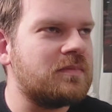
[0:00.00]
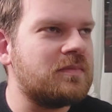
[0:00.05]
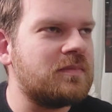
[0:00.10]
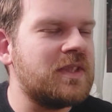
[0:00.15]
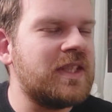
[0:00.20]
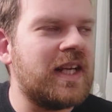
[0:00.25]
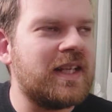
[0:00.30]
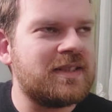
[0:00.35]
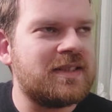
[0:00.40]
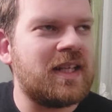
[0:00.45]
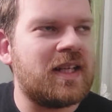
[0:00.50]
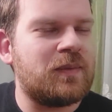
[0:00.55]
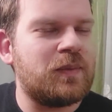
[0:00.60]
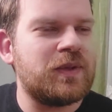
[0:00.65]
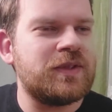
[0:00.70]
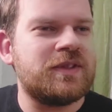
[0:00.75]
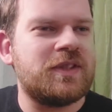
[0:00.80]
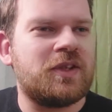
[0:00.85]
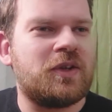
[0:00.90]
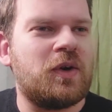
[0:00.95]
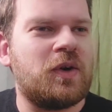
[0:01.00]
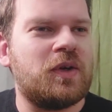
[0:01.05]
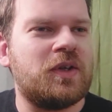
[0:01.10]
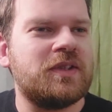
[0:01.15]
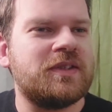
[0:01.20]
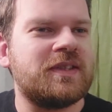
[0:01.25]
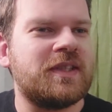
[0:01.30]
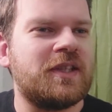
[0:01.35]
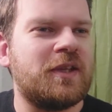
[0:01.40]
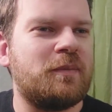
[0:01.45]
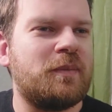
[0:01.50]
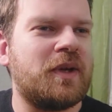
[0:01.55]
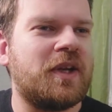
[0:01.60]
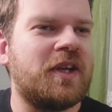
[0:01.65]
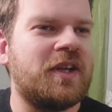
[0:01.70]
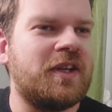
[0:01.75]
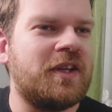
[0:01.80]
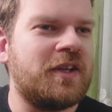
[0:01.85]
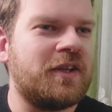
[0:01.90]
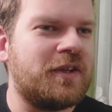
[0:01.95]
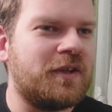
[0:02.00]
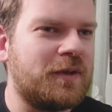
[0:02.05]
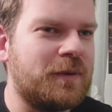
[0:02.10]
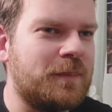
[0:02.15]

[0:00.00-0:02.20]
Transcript: Yes, that was the chorus at the beginning.